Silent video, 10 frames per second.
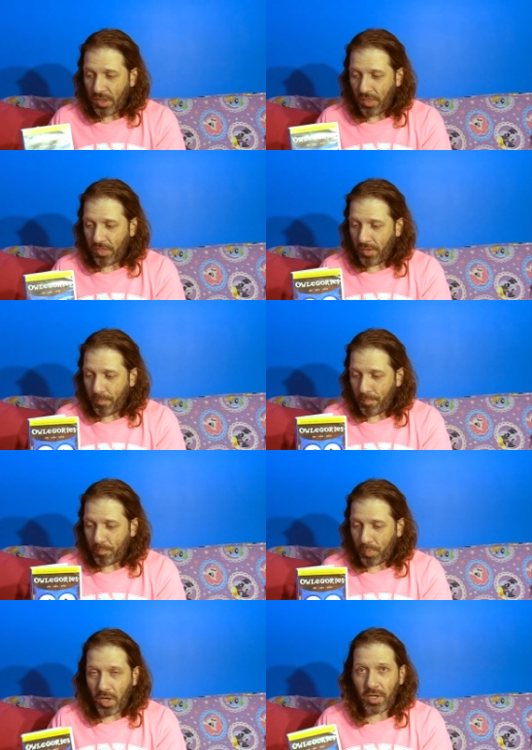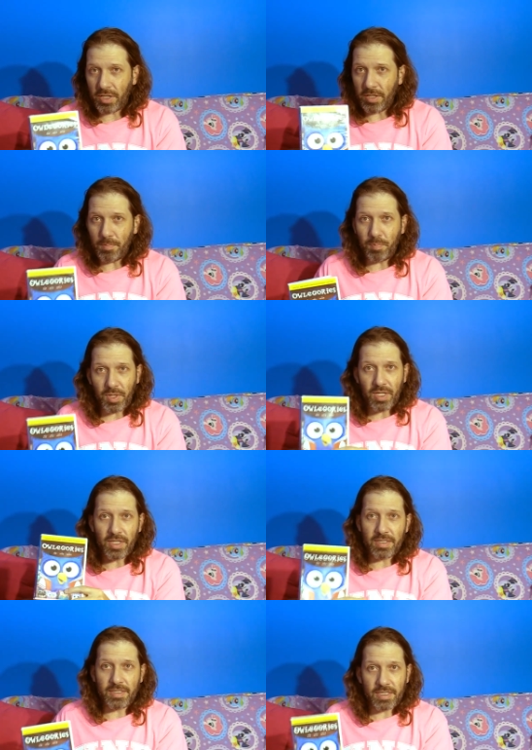the bargain
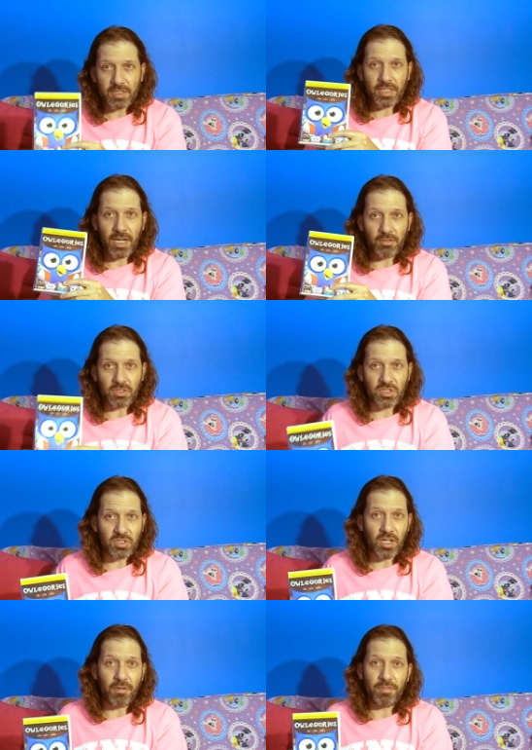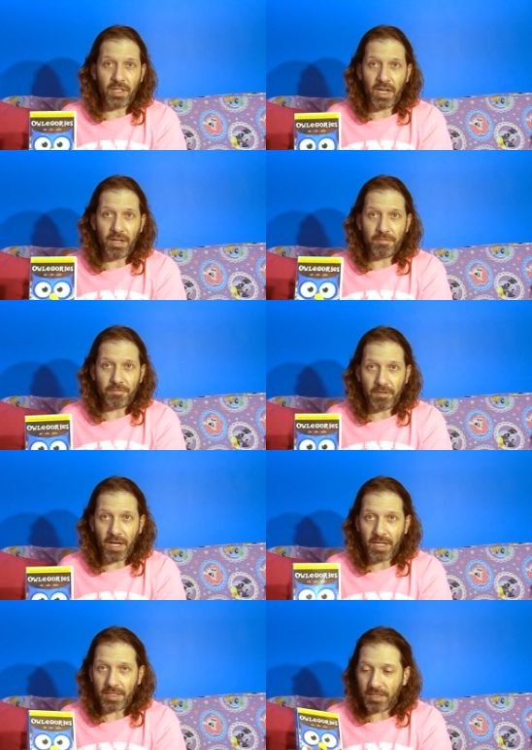bin discount stuff that I
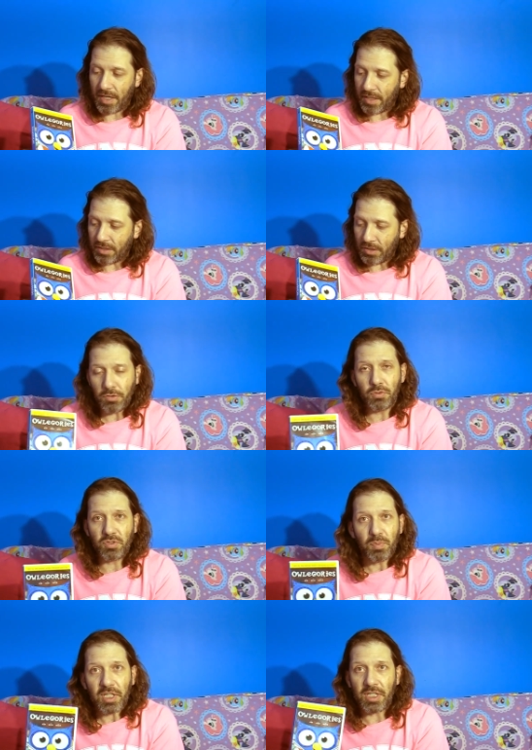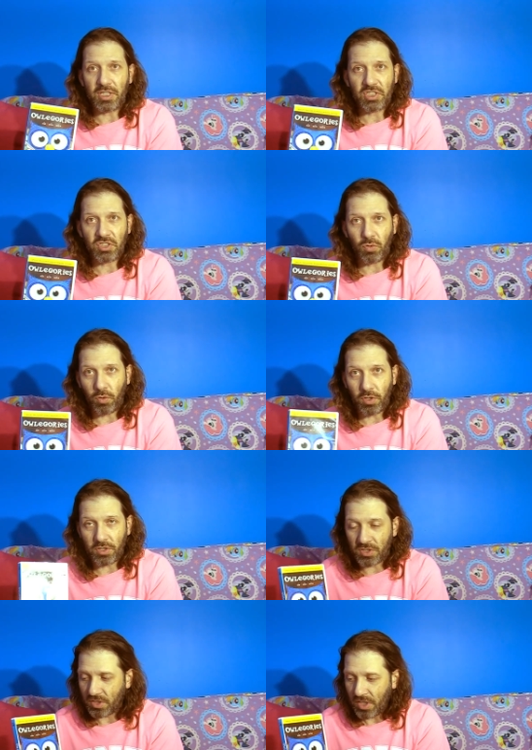find at used media
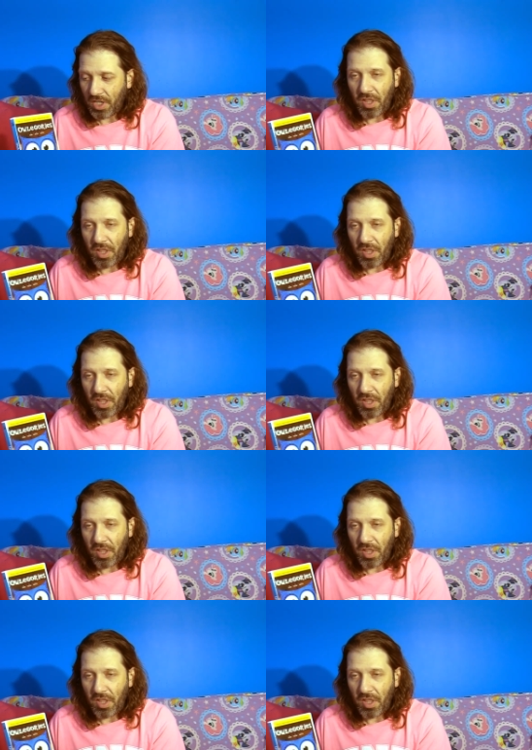stores,